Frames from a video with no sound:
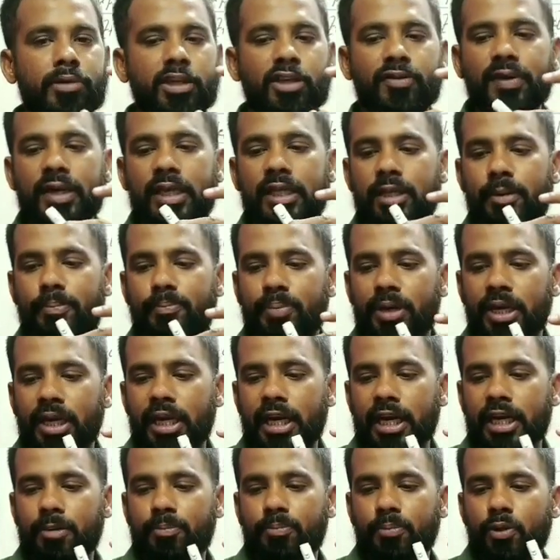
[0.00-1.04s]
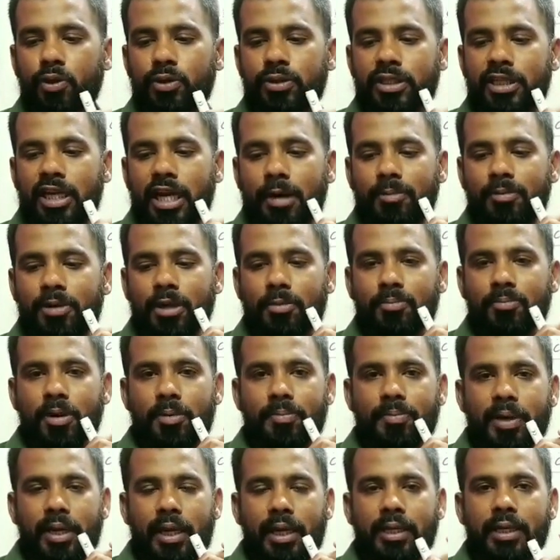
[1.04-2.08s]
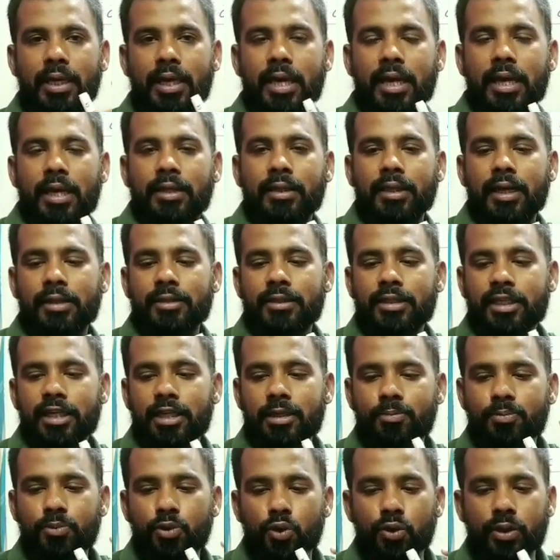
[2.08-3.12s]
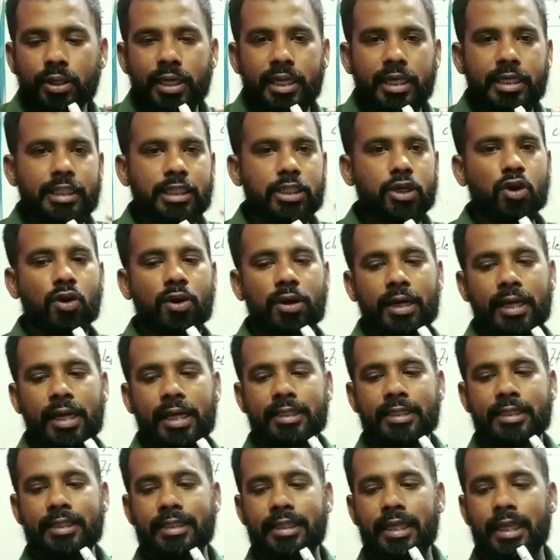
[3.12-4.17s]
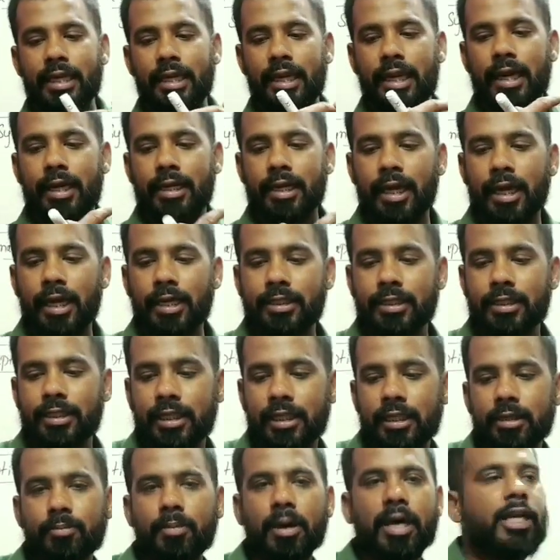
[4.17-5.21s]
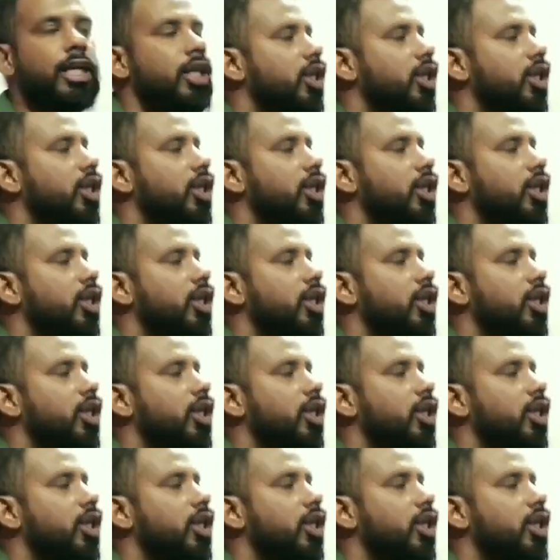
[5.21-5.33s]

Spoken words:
between the pre and post synaptic membrane, there are certain proteins called as cell adhesin